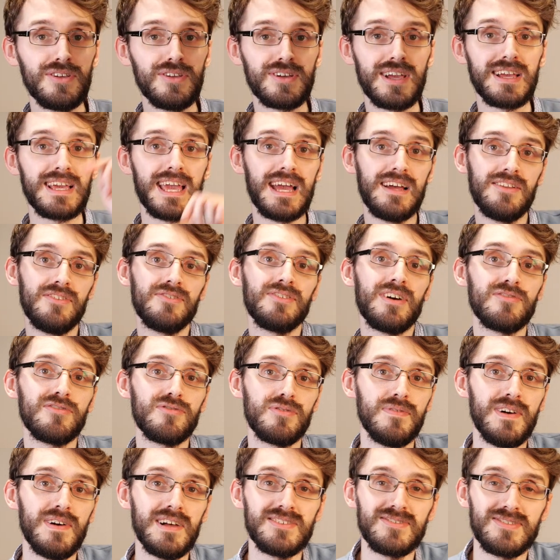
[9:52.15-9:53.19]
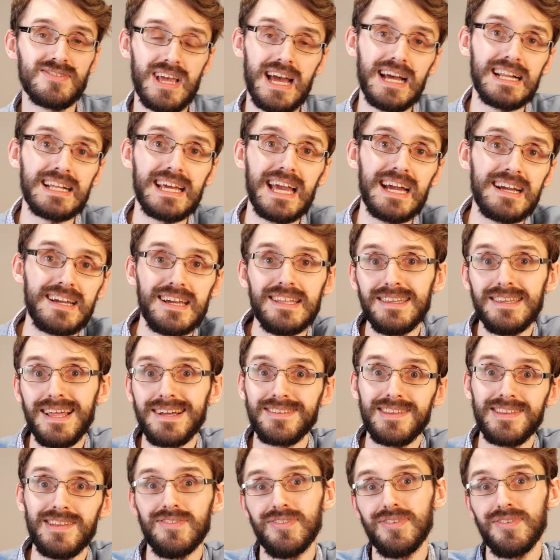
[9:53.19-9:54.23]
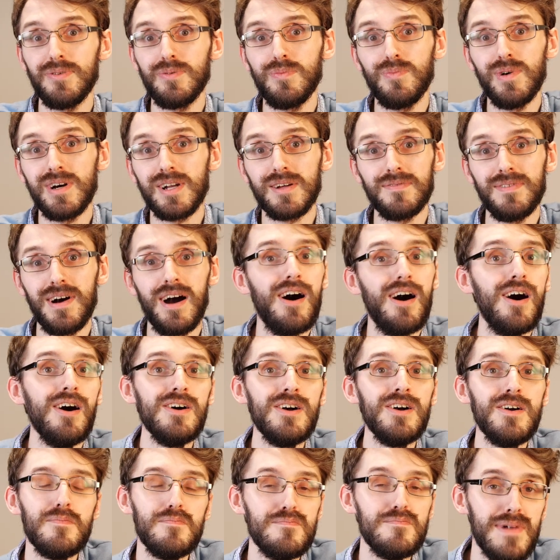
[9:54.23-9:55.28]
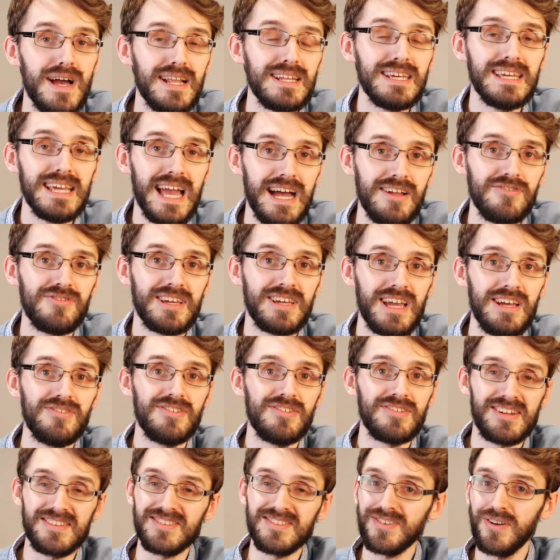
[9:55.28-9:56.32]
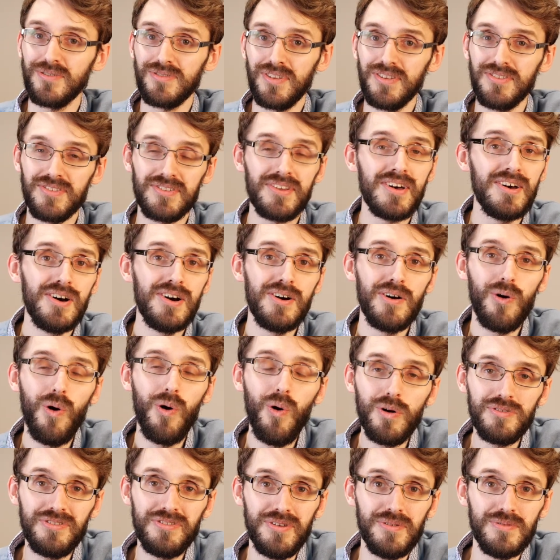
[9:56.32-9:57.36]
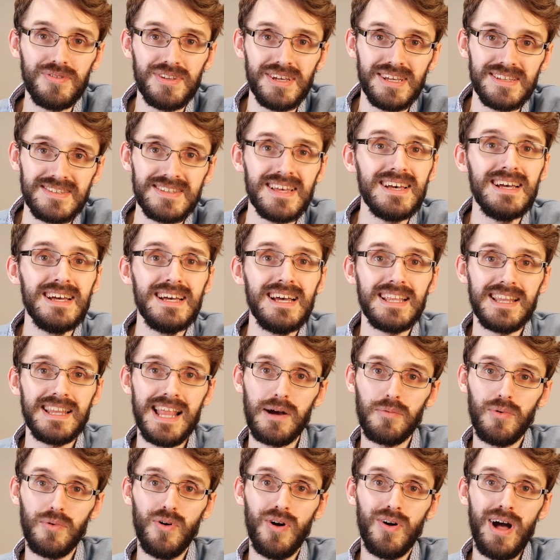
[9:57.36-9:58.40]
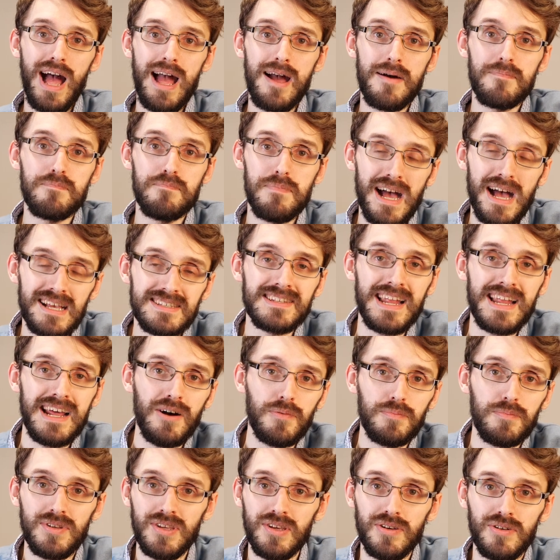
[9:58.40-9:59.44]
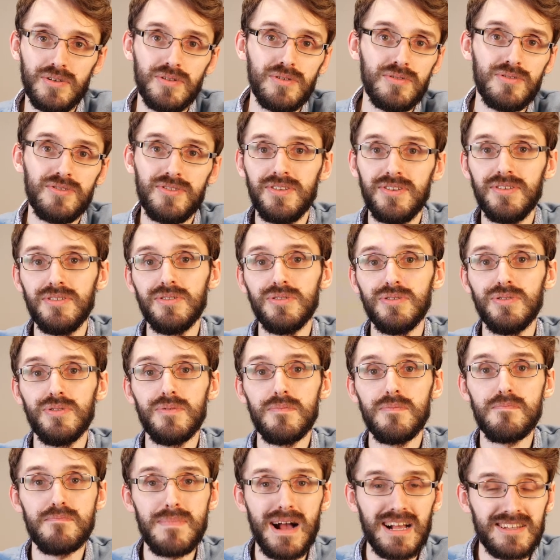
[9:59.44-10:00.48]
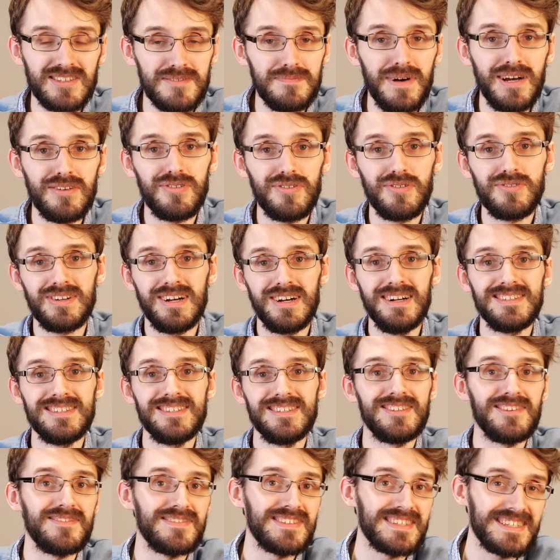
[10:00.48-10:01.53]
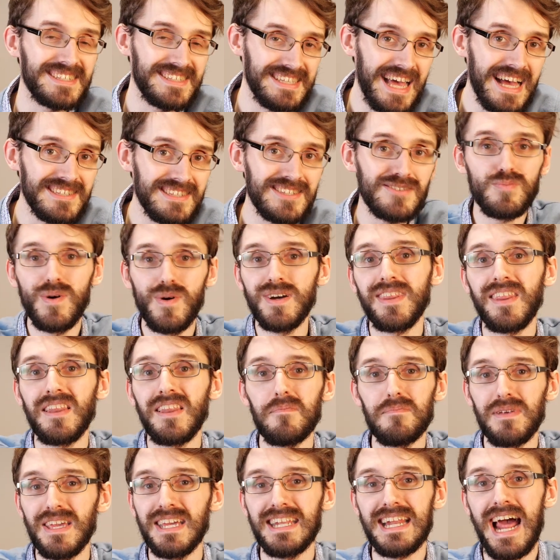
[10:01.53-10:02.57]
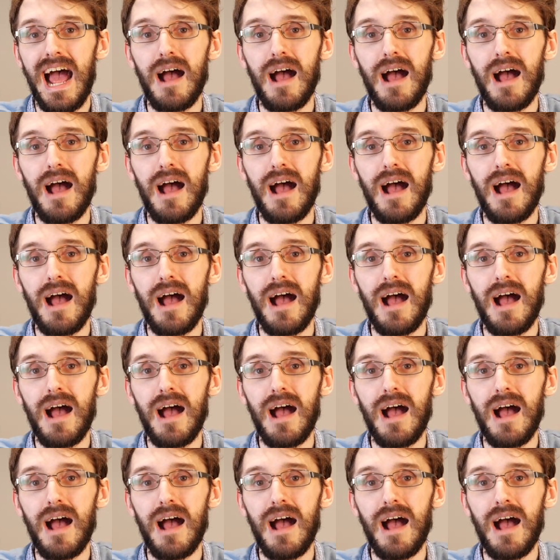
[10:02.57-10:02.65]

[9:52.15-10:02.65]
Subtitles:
You can get in touch with us and get connected to one of our many education consultants or tutors that will best help you to maximize your chances of success, whether that be in